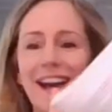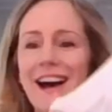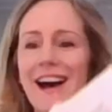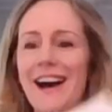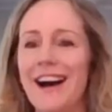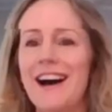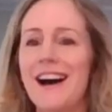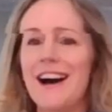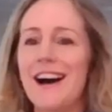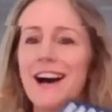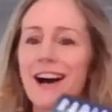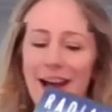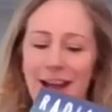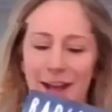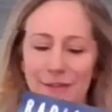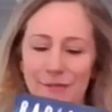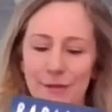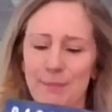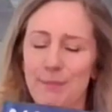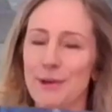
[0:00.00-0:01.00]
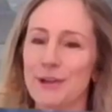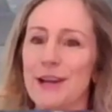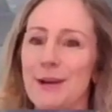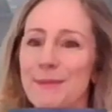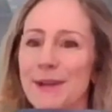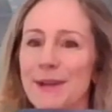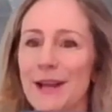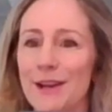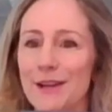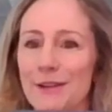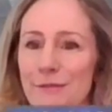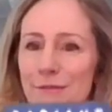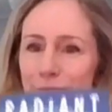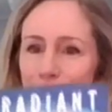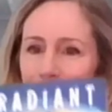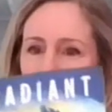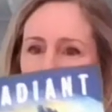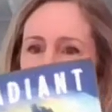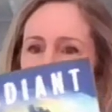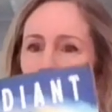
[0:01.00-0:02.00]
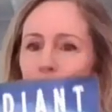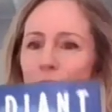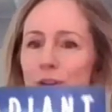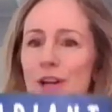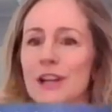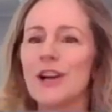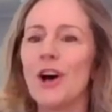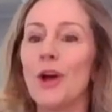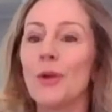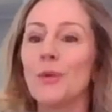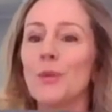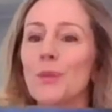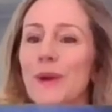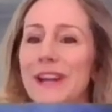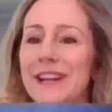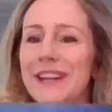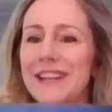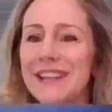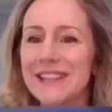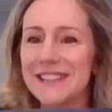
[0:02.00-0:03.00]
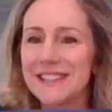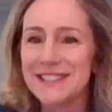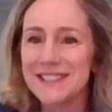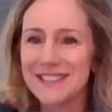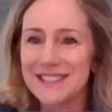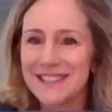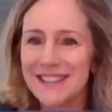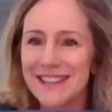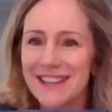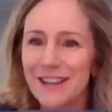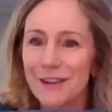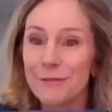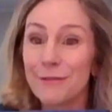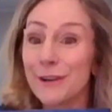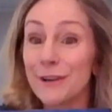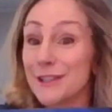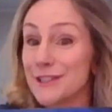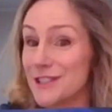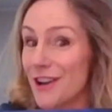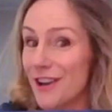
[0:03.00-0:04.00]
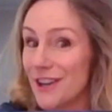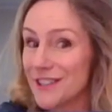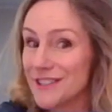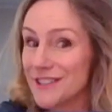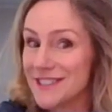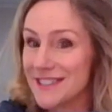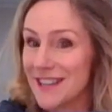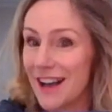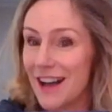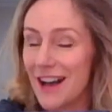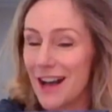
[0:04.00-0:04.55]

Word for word: Yeah, uh, I have a book coming out in February called Radiant for adults.